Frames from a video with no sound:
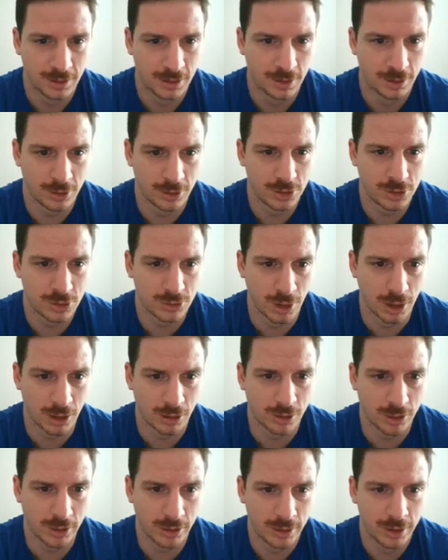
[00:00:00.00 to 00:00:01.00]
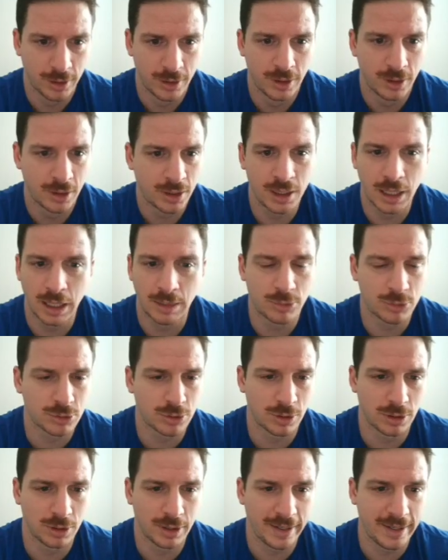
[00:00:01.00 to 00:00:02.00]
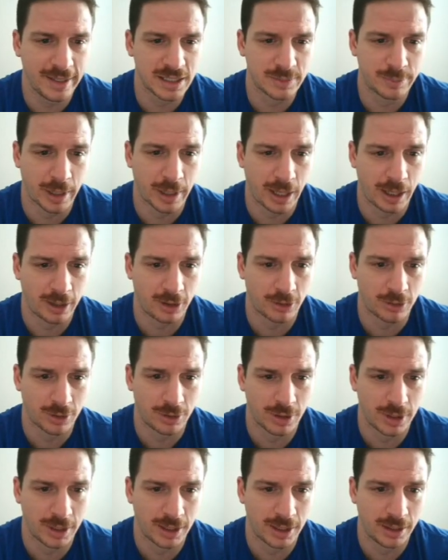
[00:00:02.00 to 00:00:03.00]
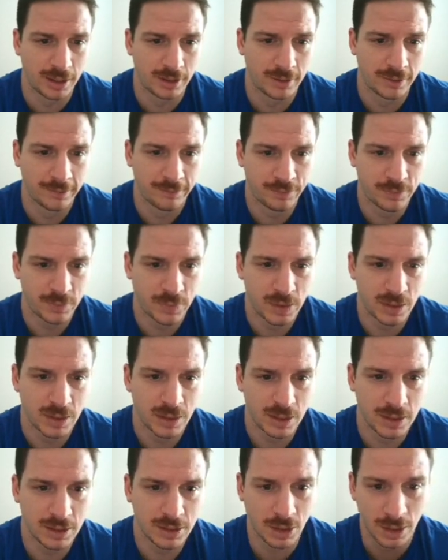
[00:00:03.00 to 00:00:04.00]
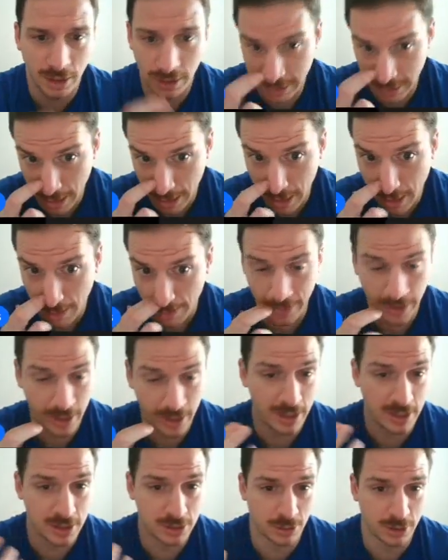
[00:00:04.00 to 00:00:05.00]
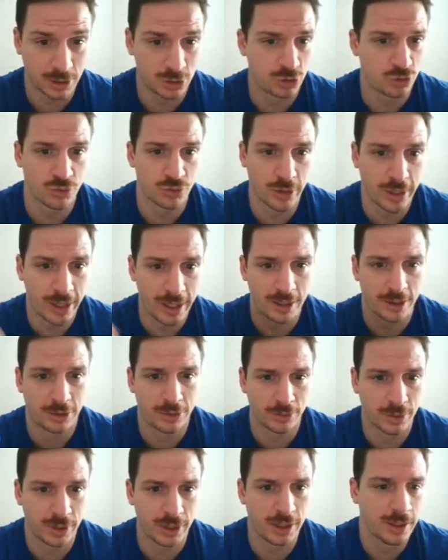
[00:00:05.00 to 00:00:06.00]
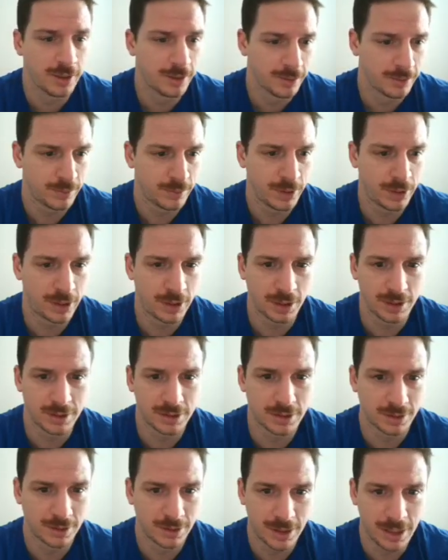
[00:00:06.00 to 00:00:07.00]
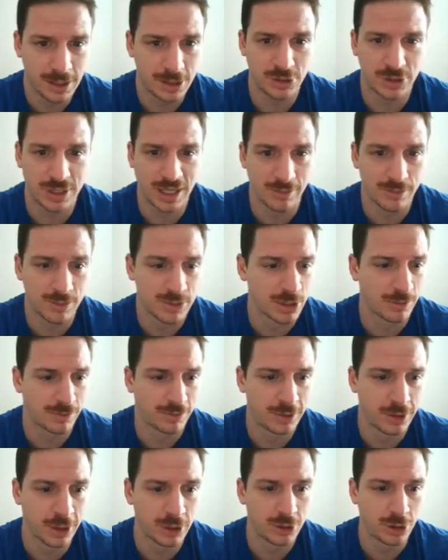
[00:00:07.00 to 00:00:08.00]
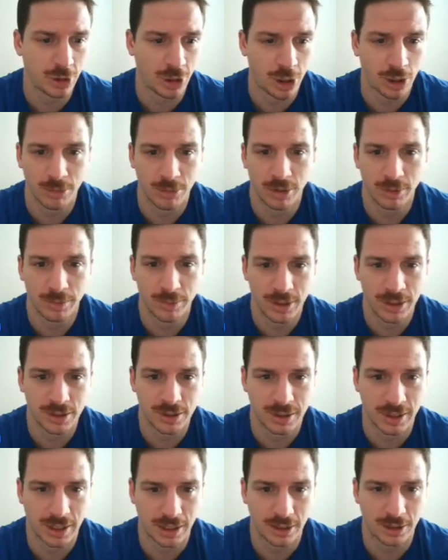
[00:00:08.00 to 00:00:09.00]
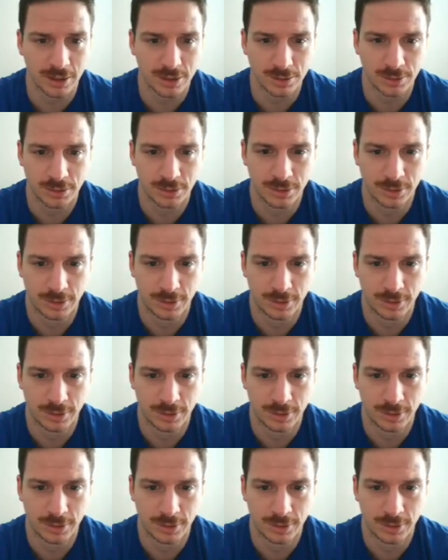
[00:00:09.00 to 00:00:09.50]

They're struggling. Knipple's going to lay his body on the line. He's going to get up, and he's going to drain a 3 because he just gave himself good karma because of that hustle.